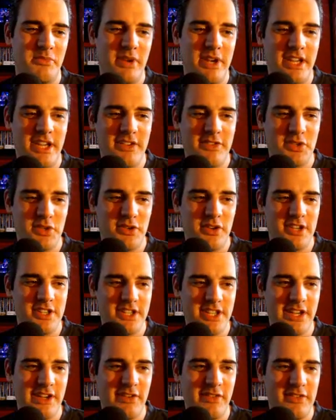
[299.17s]
but it gives you an
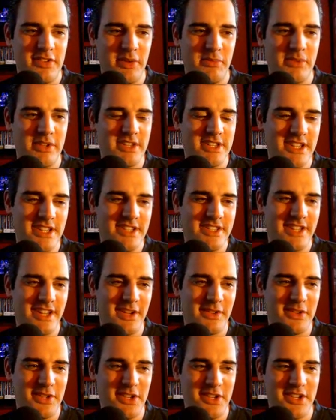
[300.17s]
idea of some of the
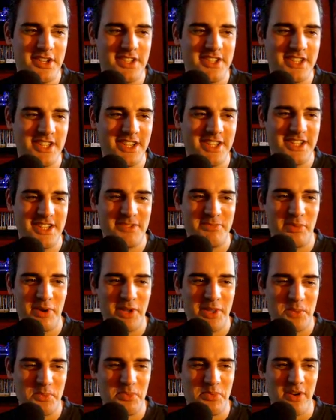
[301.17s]
detail that you can see
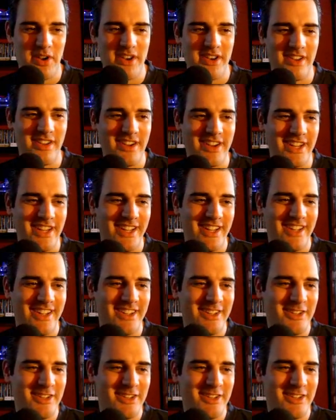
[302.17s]
despite the bright light.